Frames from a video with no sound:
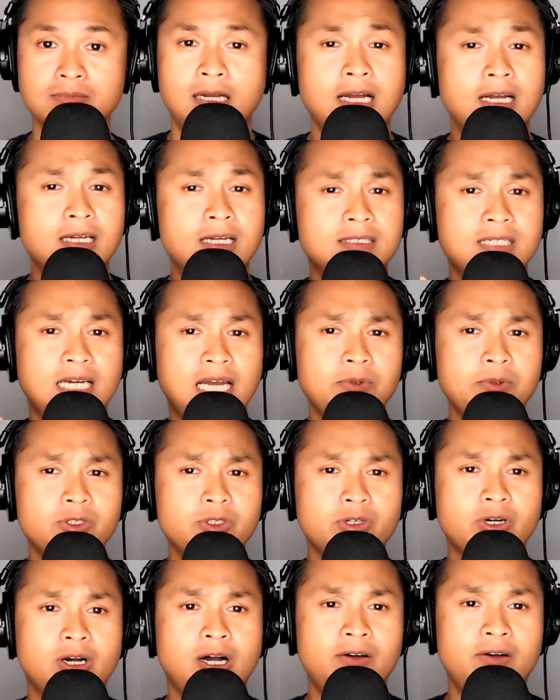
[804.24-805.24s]
Timers are
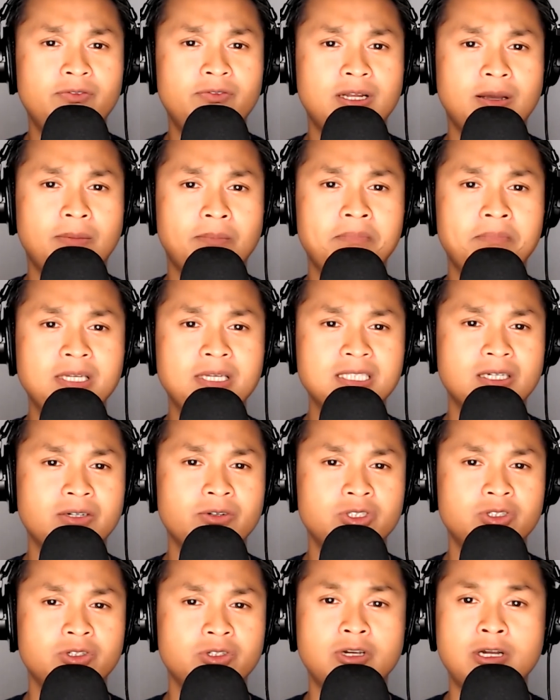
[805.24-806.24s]
often a
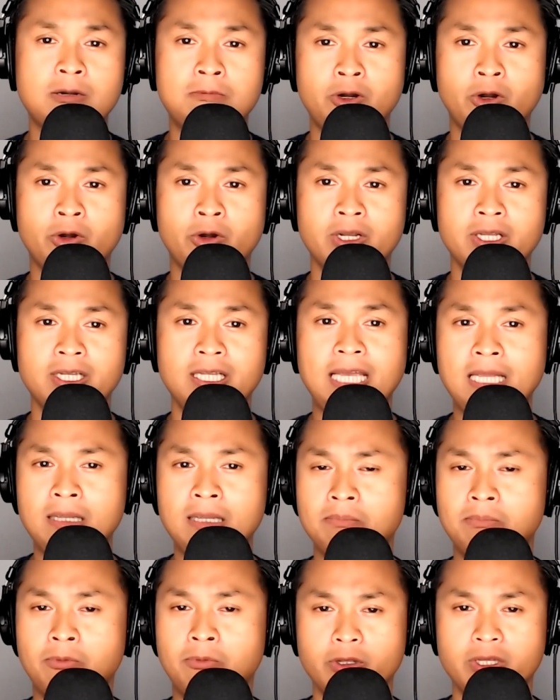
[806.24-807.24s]
misunderstood component in
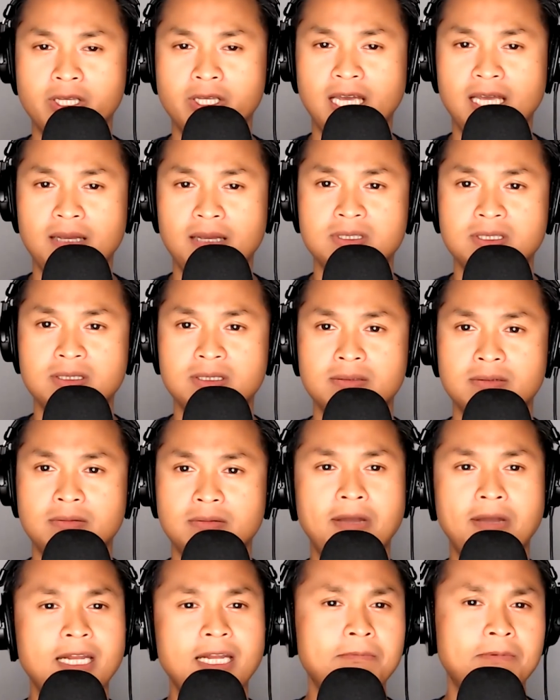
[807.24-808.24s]
board games.
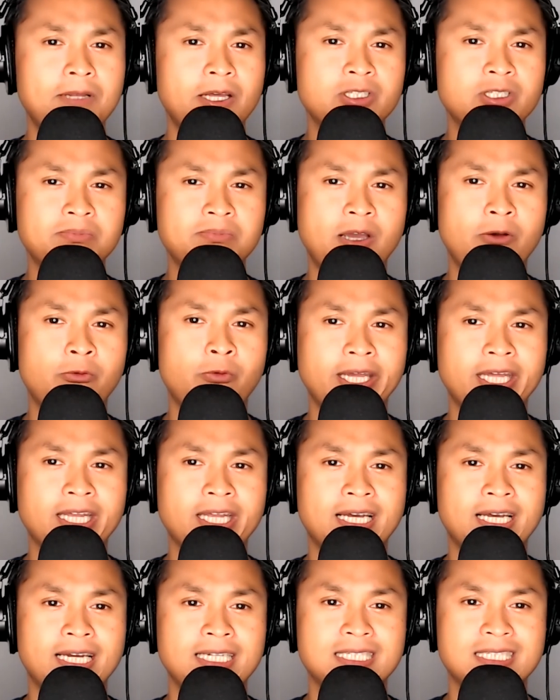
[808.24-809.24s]
Many players may
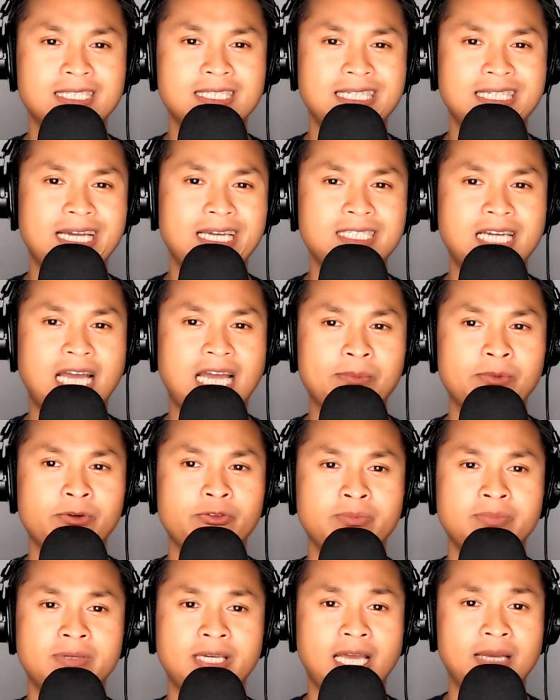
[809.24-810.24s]
recognize the sand timer from
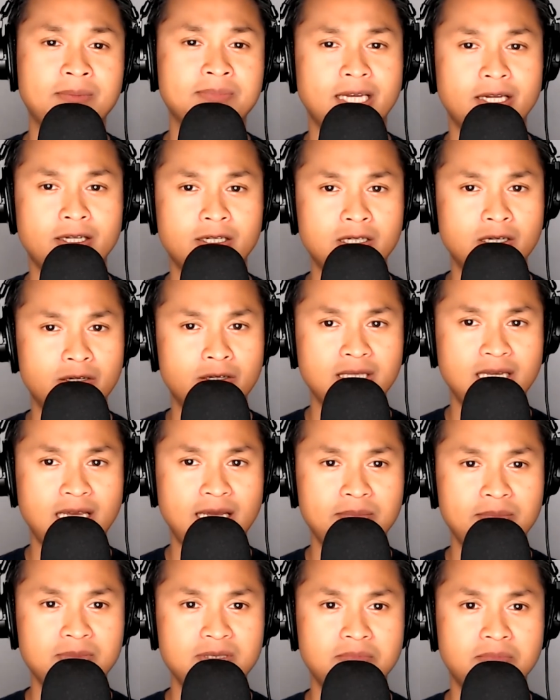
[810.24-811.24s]
games like
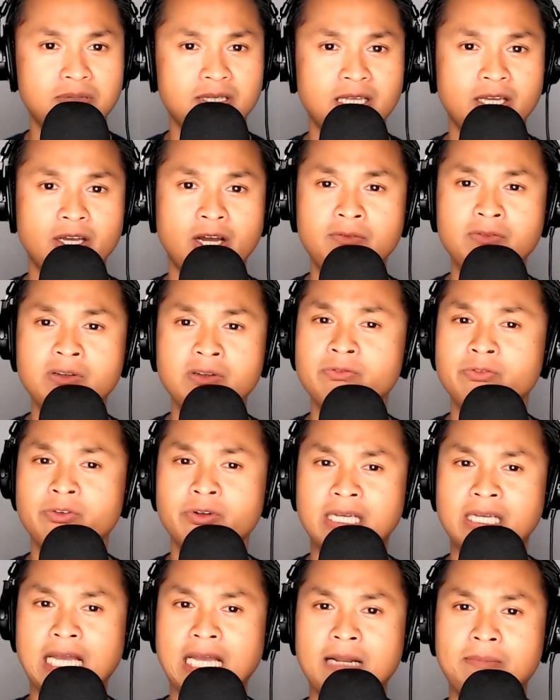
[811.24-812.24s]
Codenames, but they often
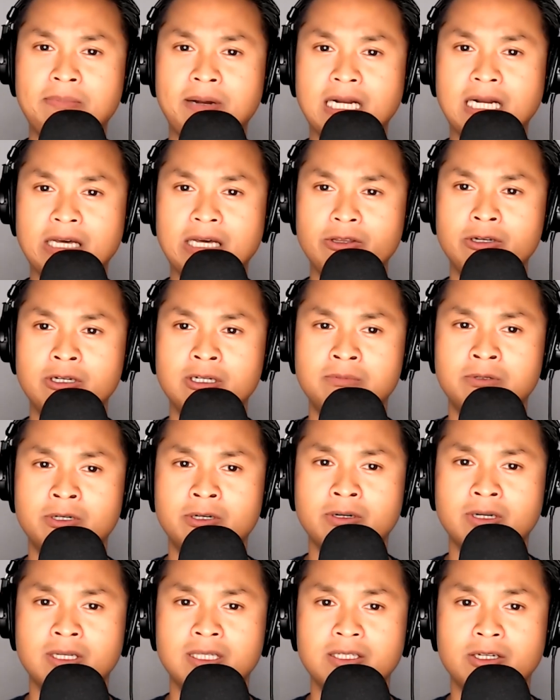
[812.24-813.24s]
forget about other
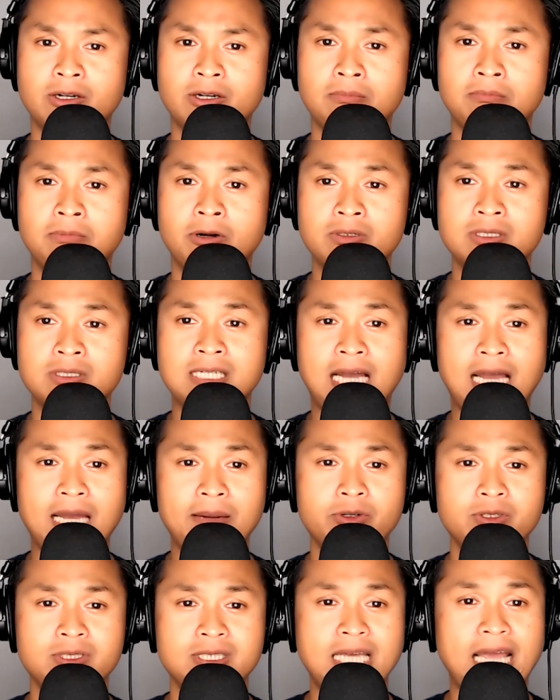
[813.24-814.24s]
components that are both
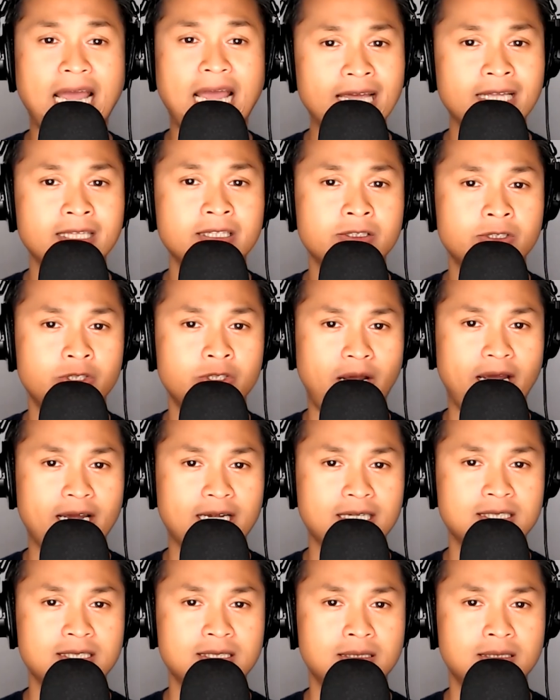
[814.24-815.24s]
timers and
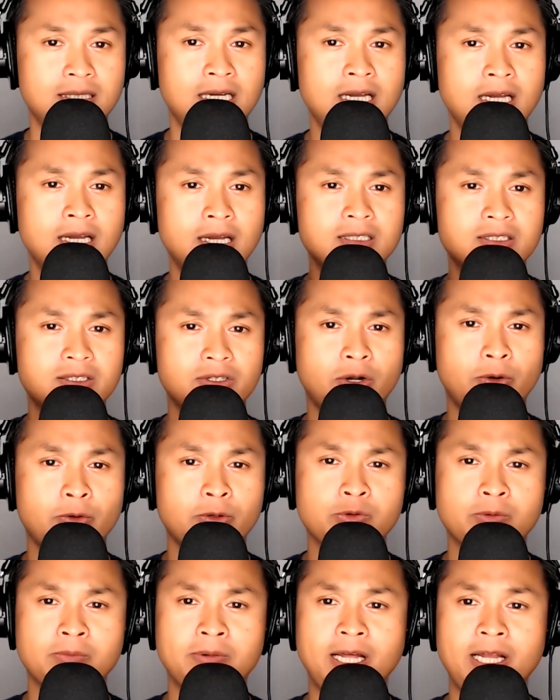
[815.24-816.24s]
tracks. Star Wars
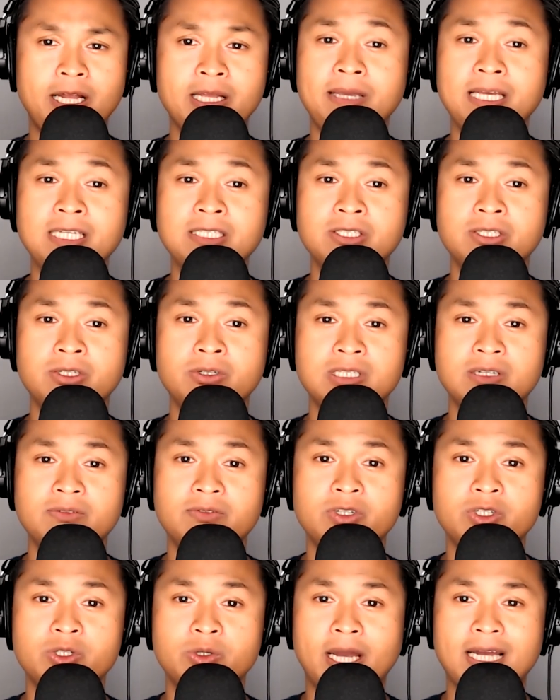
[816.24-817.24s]
Rebellion makes use of a
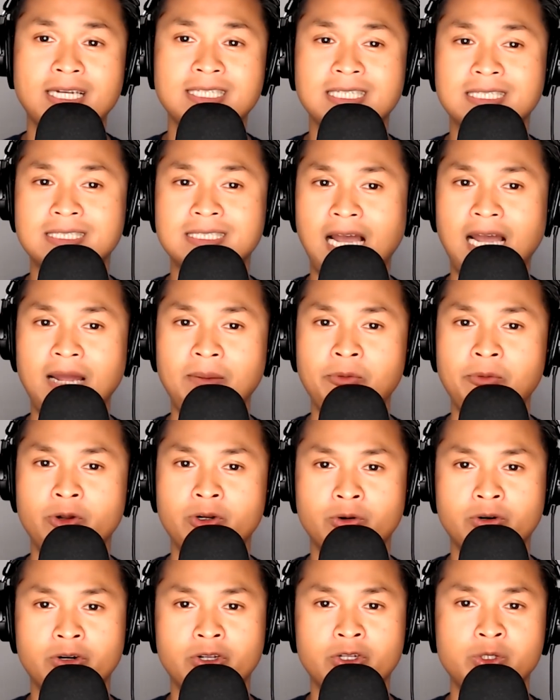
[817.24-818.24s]
track as a timer in
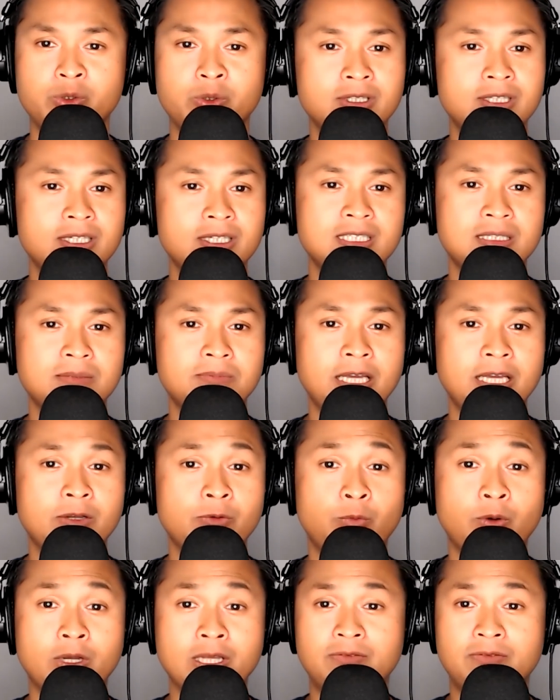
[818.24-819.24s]
order to anticipate when
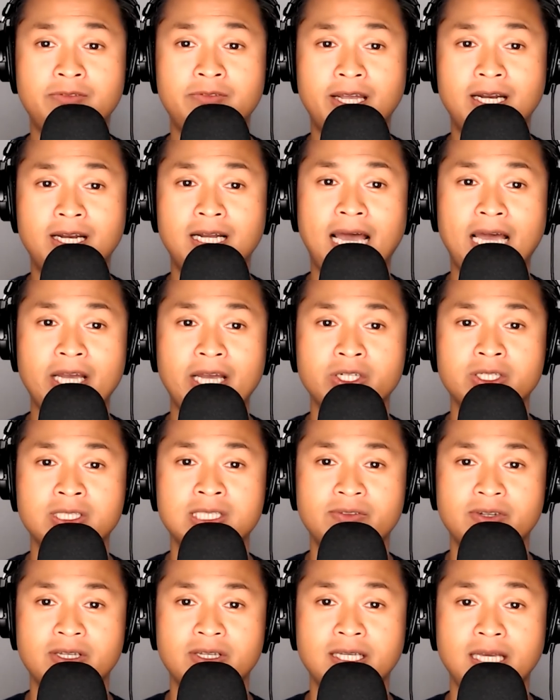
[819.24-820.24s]
the final actions of a
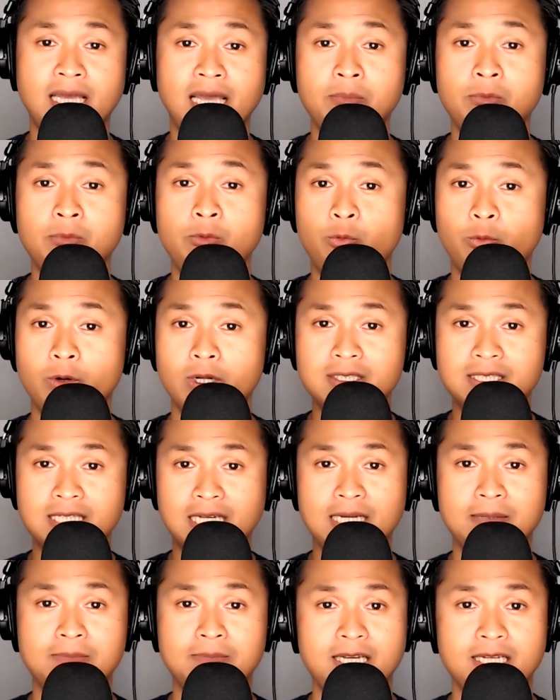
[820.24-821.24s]
game will take
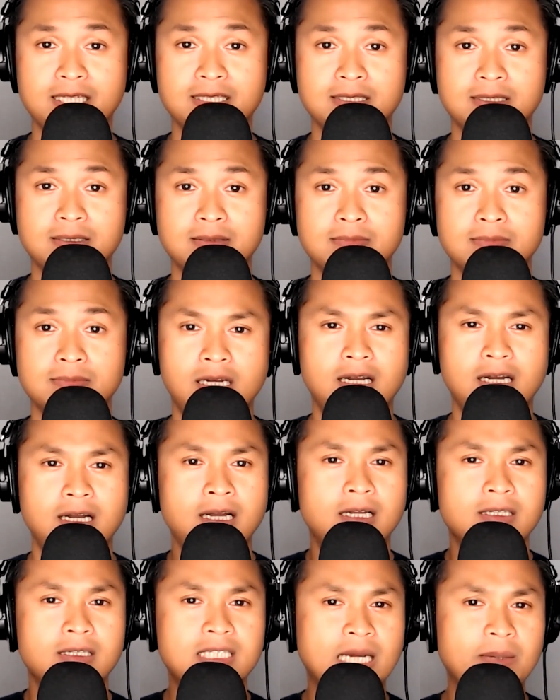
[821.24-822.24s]
place.
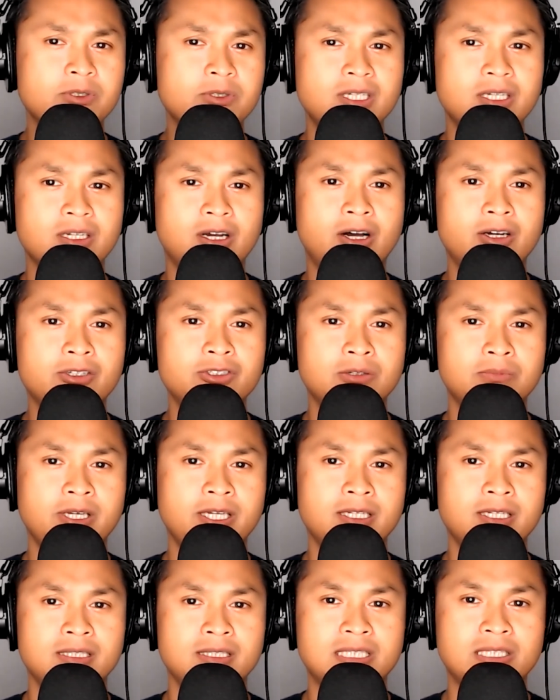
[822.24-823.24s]
Timers can also be
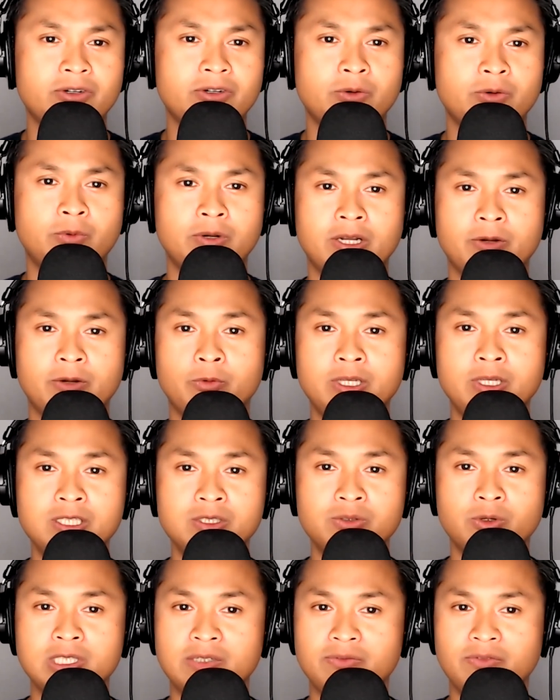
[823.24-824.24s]
considered when a resource
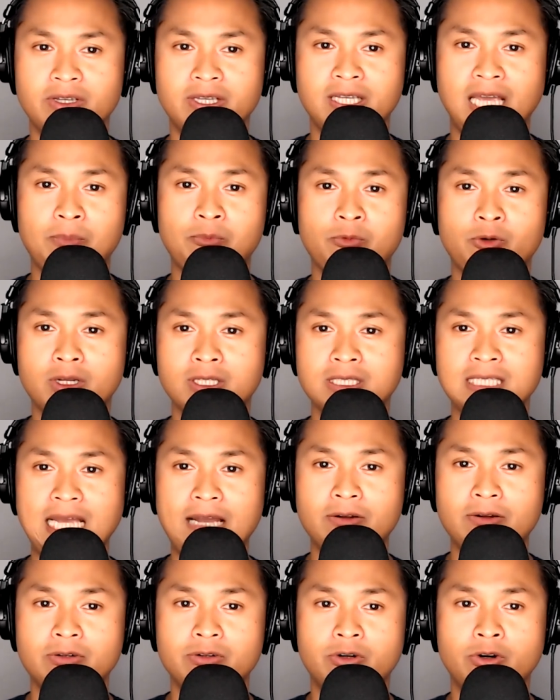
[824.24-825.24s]
of a game runs out
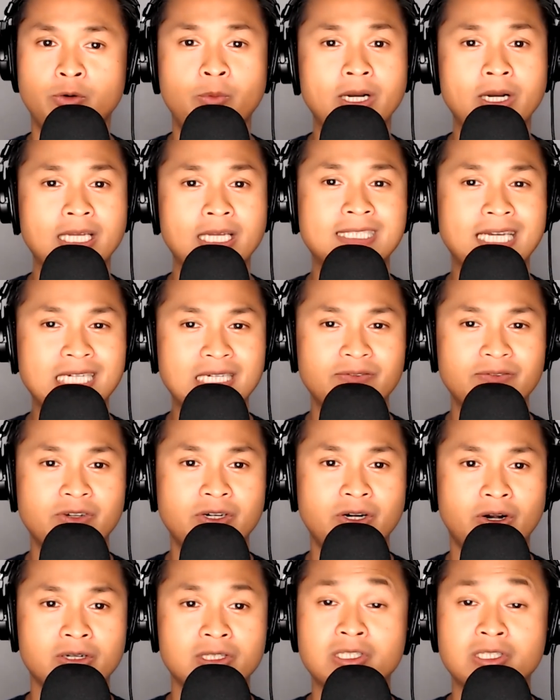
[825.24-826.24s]
or when a deck of
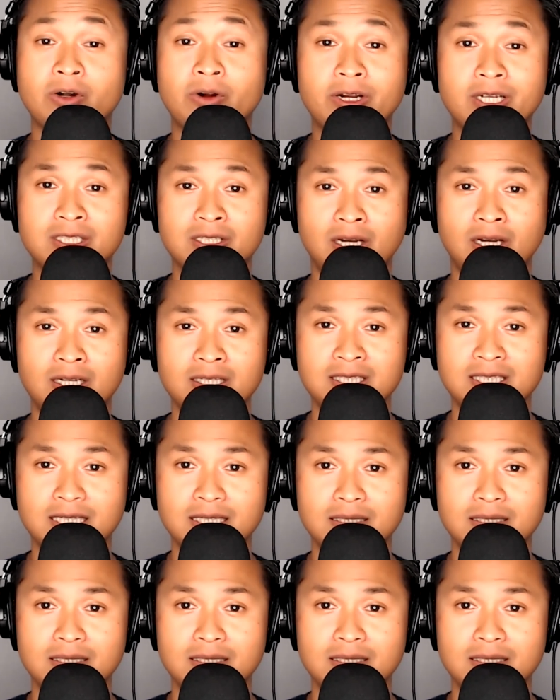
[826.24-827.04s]
cards are exhausted.